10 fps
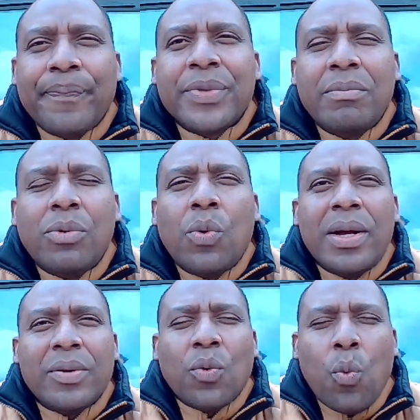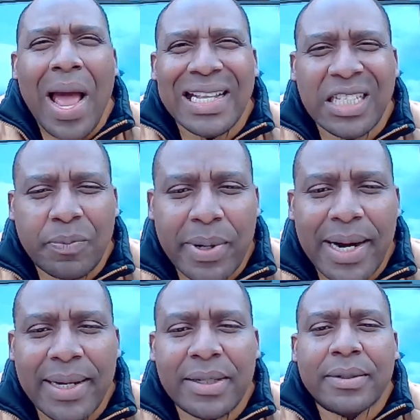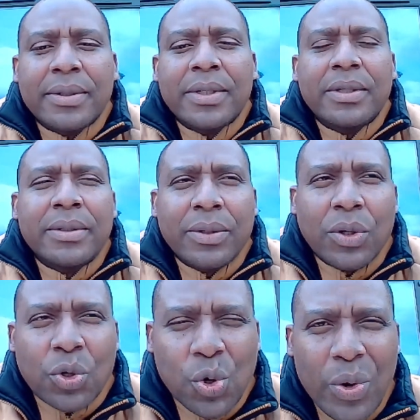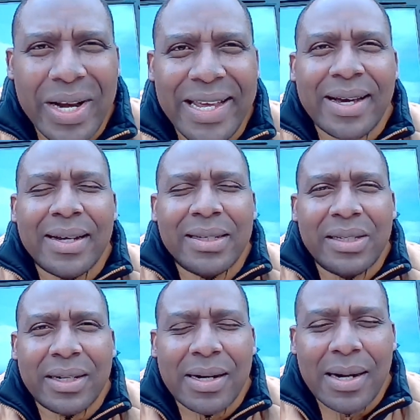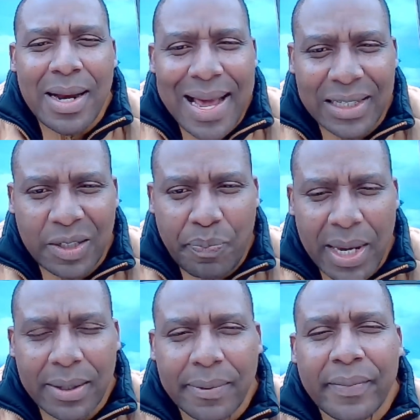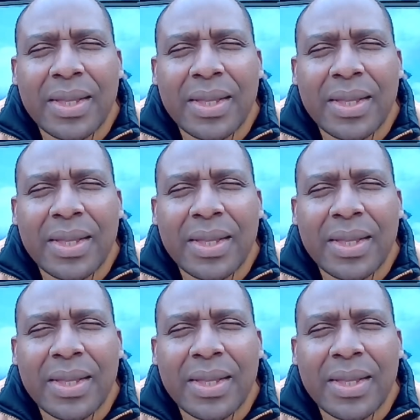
Number one, widespread chronic generalized pain.